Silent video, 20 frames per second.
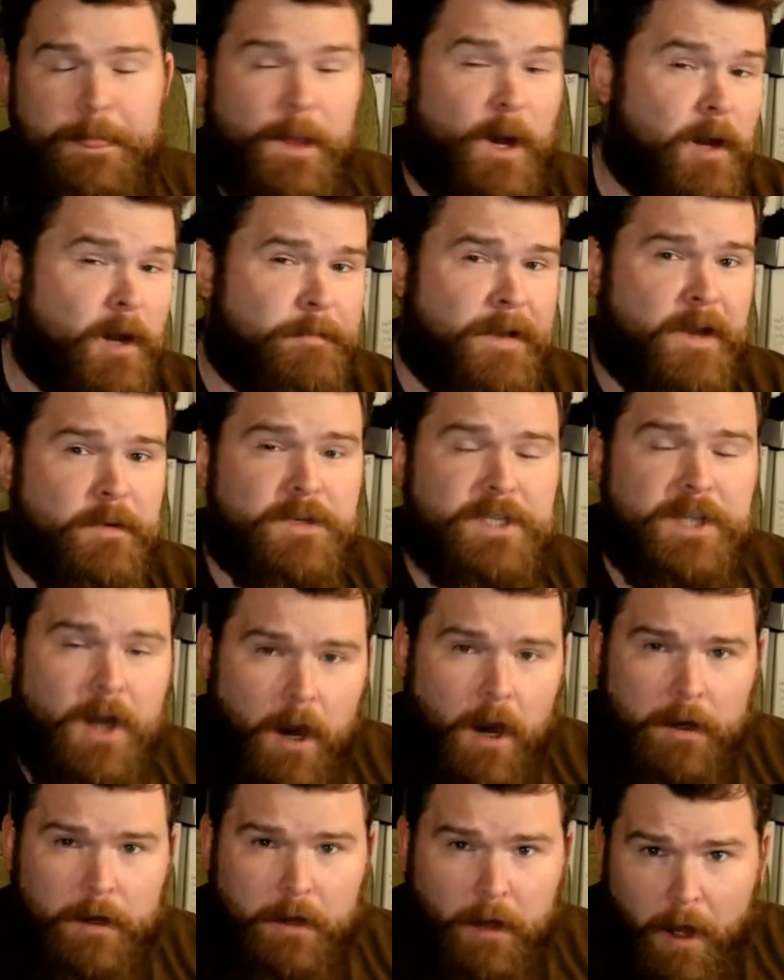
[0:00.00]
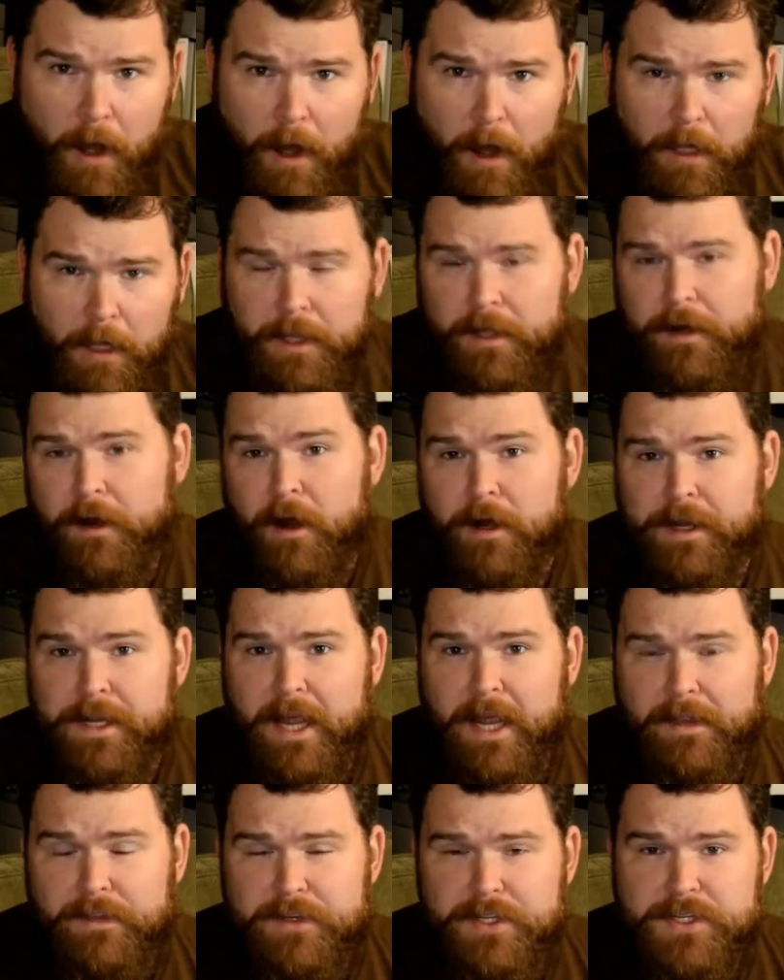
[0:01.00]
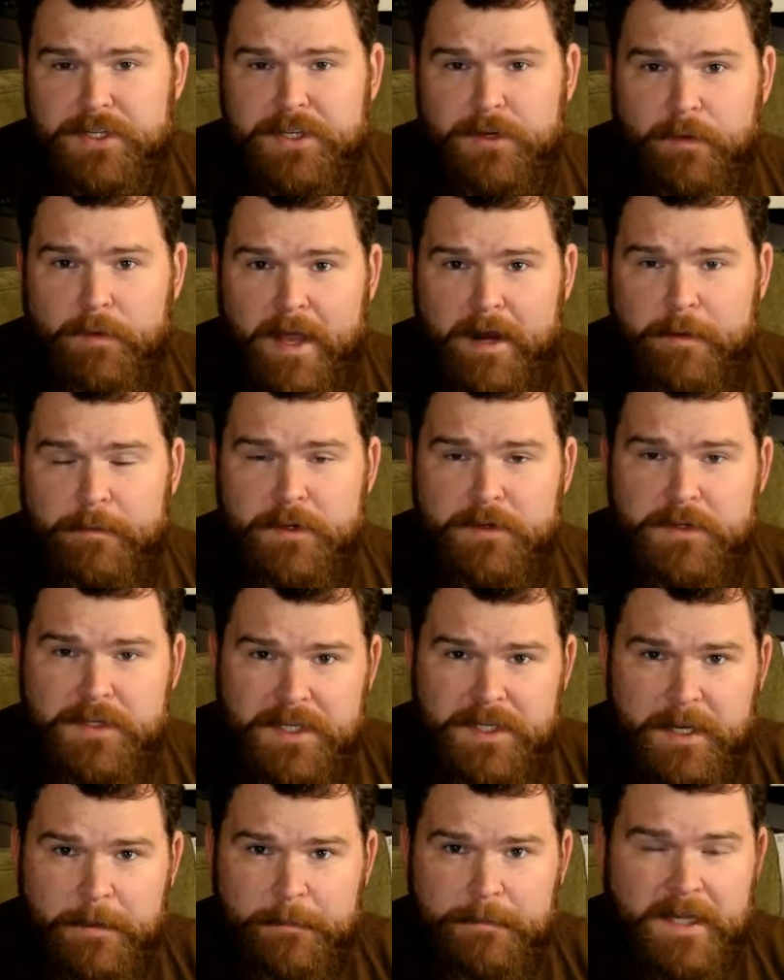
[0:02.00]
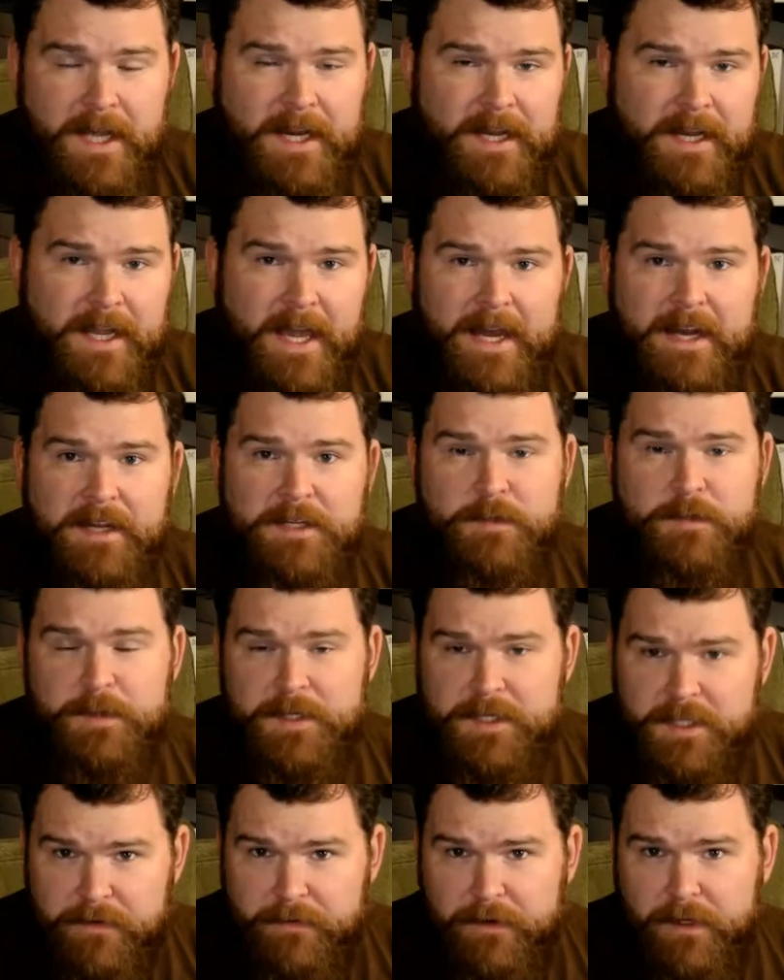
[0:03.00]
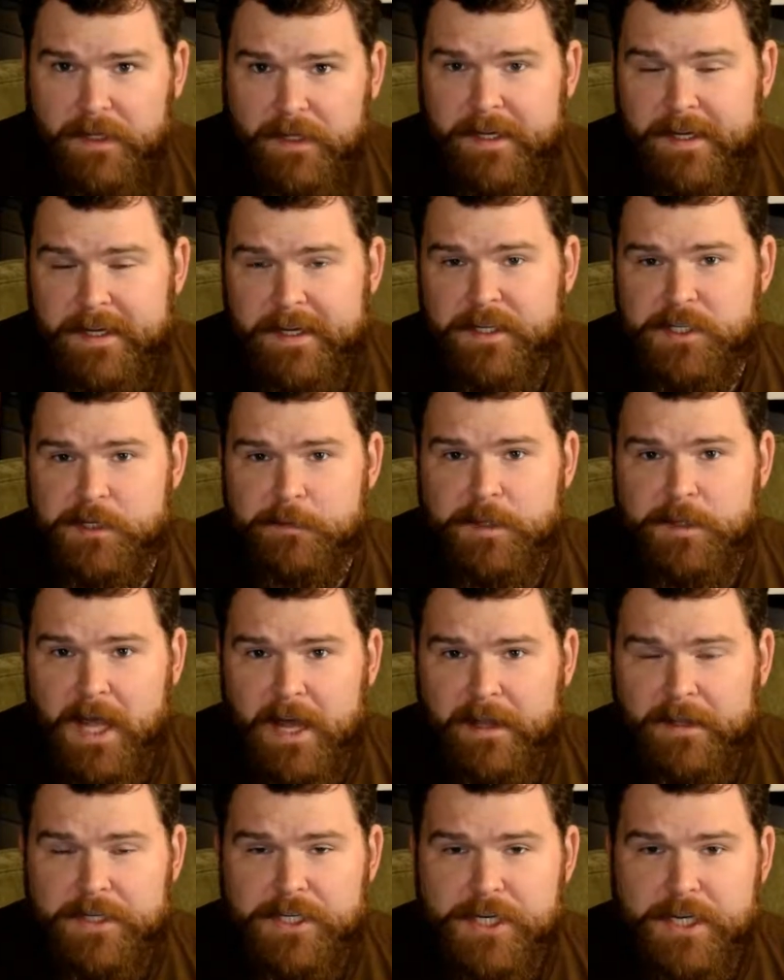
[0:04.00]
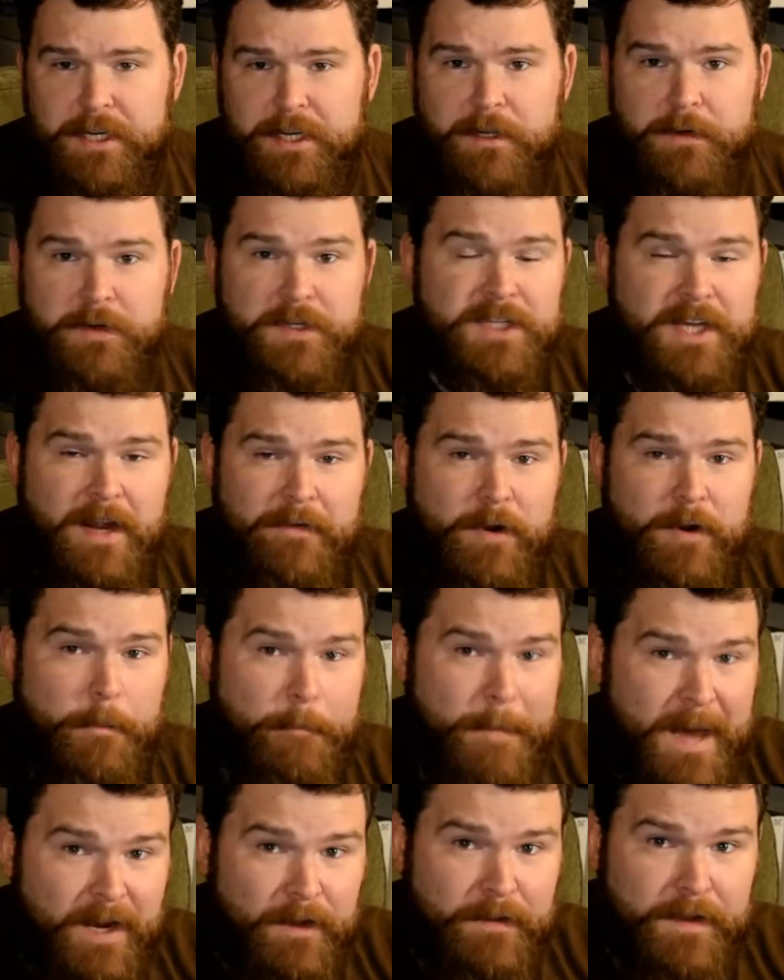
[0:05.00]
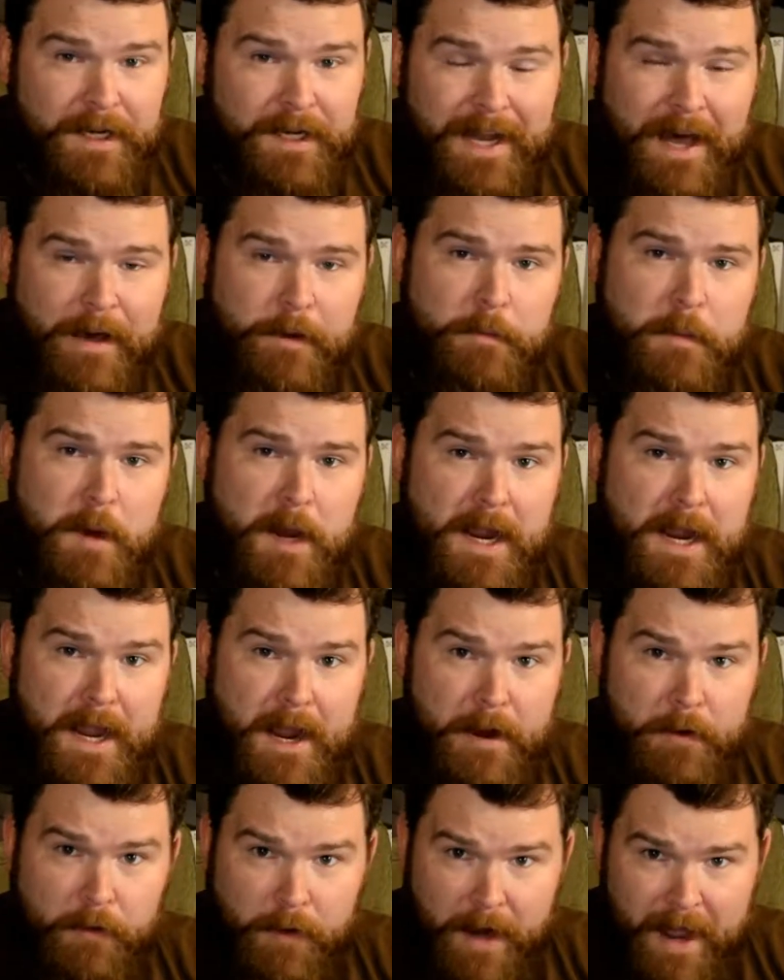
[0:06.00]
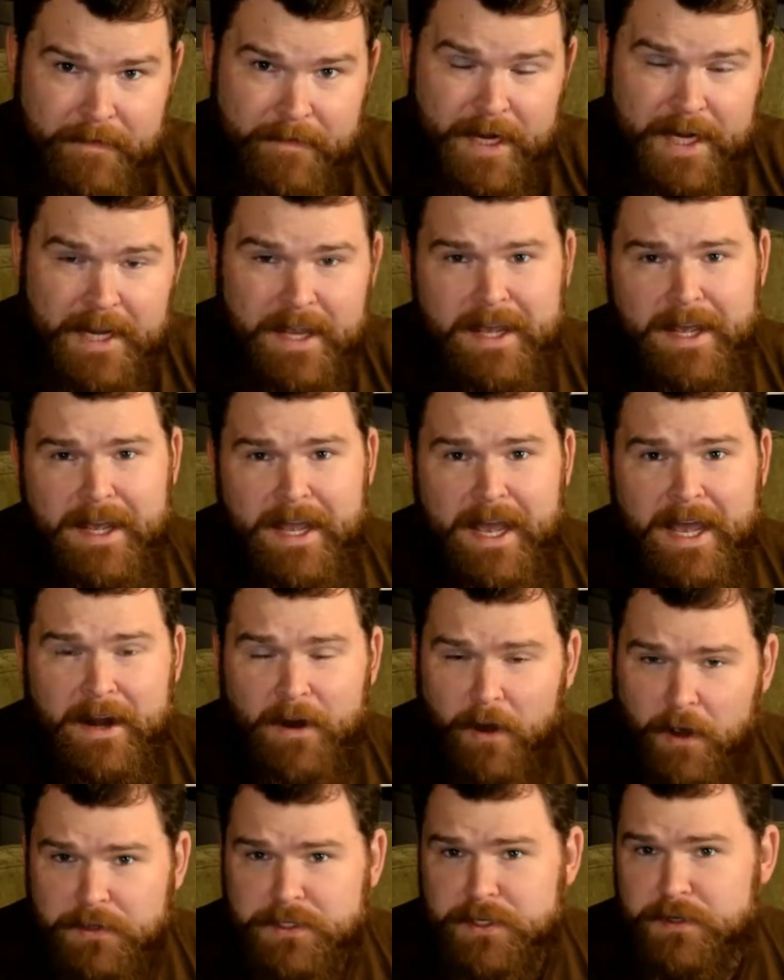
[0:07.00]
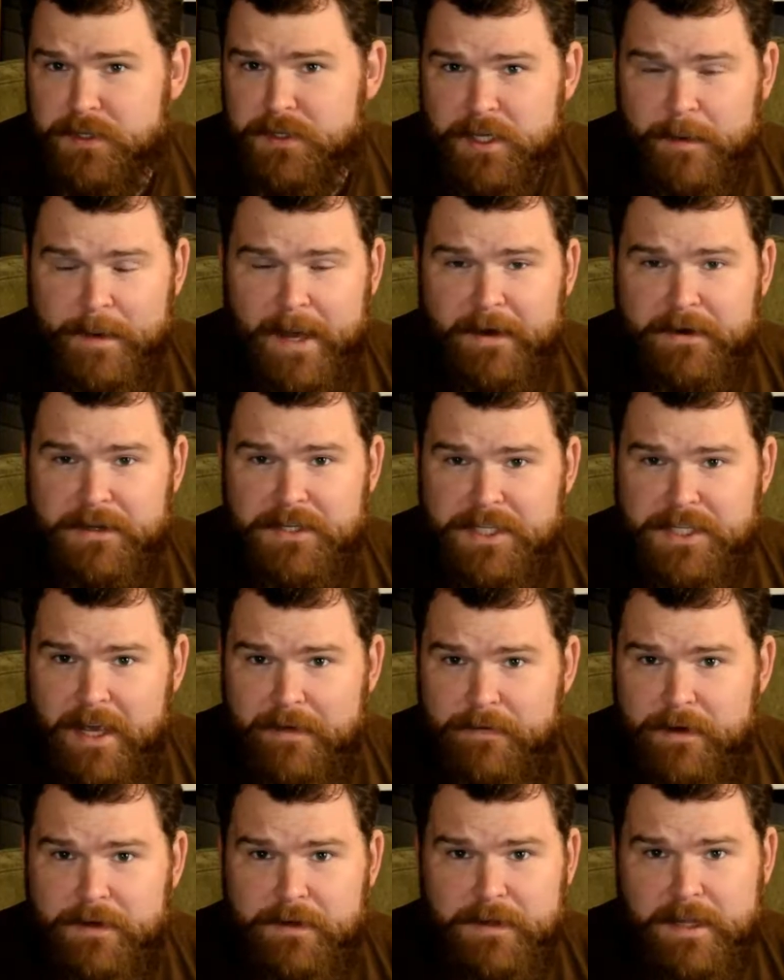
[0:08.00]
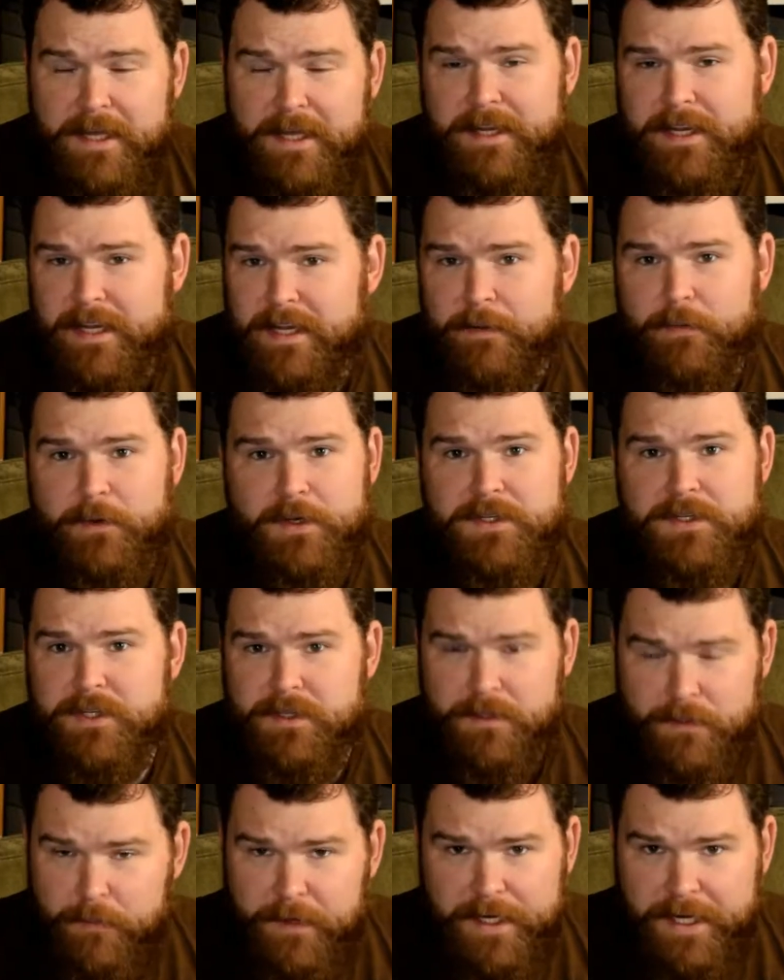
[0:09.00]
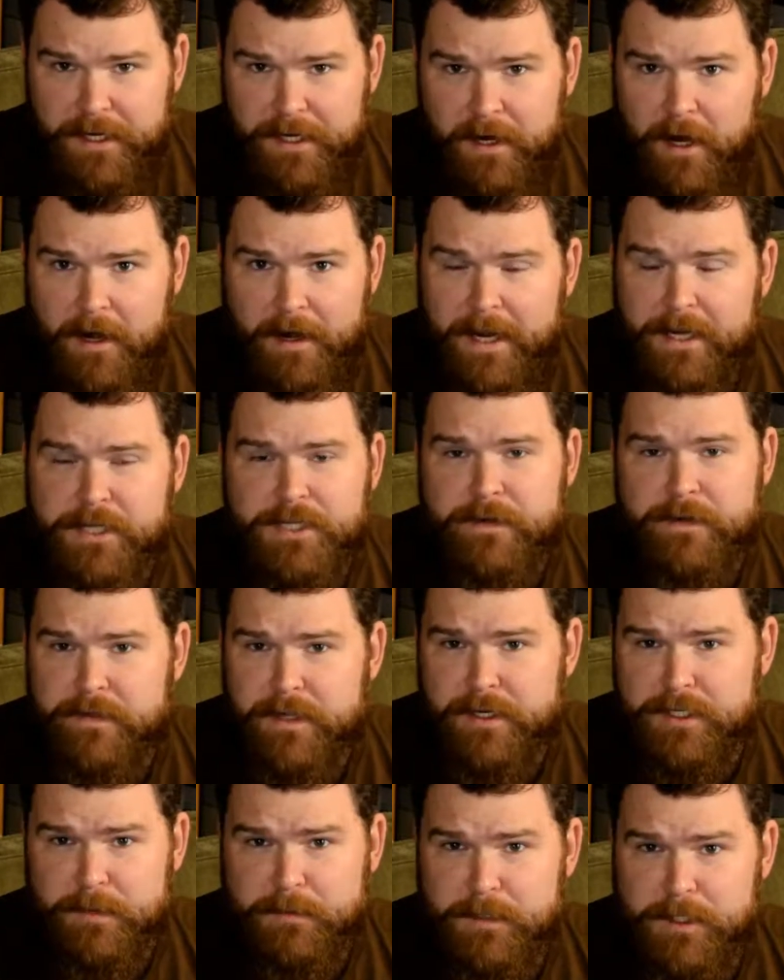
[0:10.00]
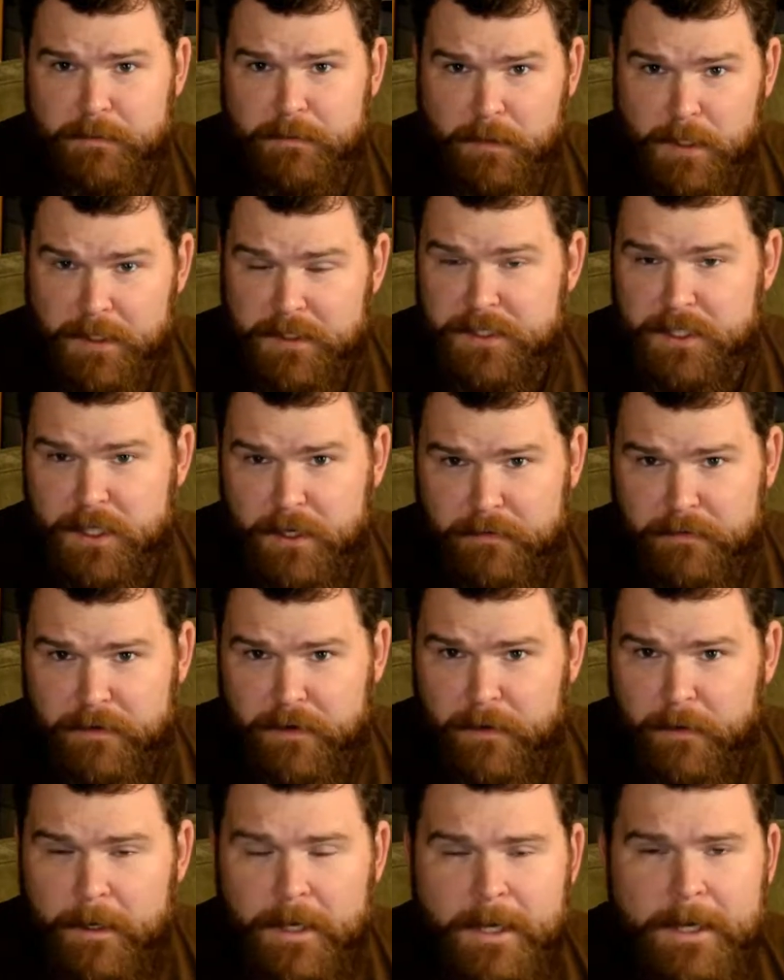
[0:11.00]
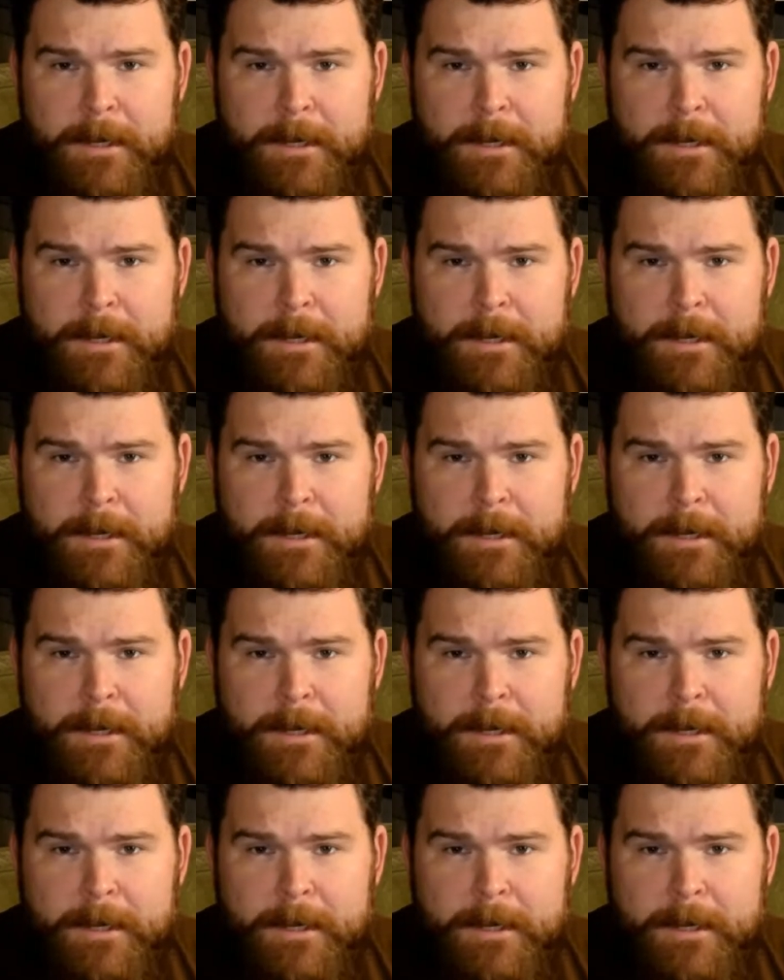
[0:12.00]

Hawkman was Carter Hall, an archaeologist who ran a museum dedicated specifically to Egyptology, who discovered a metal that allowed him to negate gravity, and also somehow discovered that he was the reincarnation of the Egyptian prince Khufu.